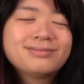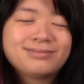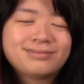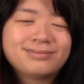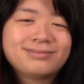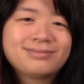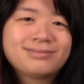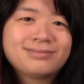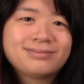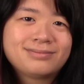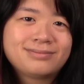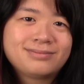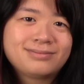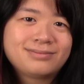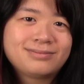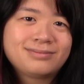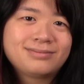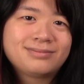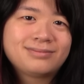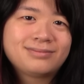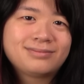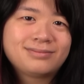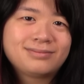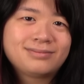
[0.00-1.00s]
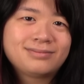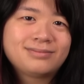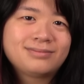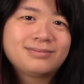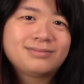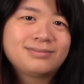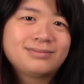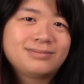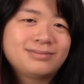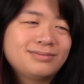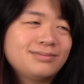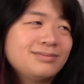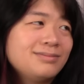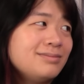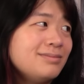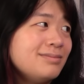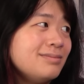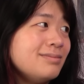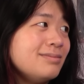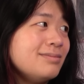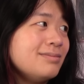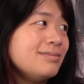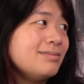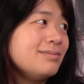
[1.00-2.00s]

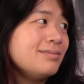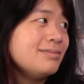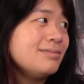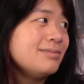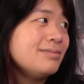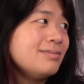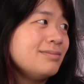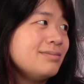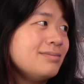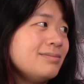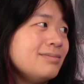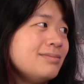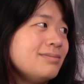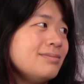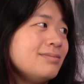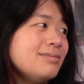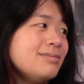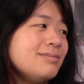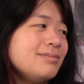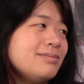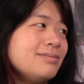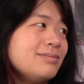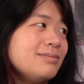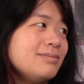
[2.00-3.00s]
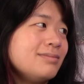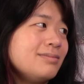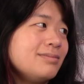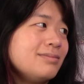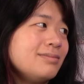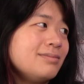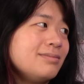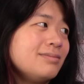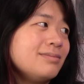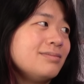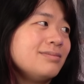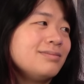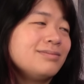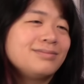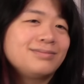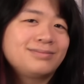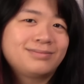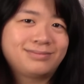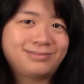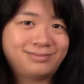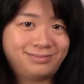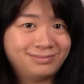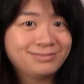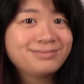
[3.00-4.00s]

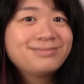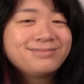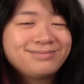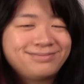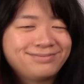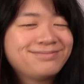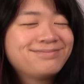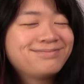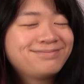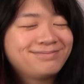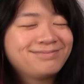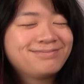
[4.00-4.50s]
(silent)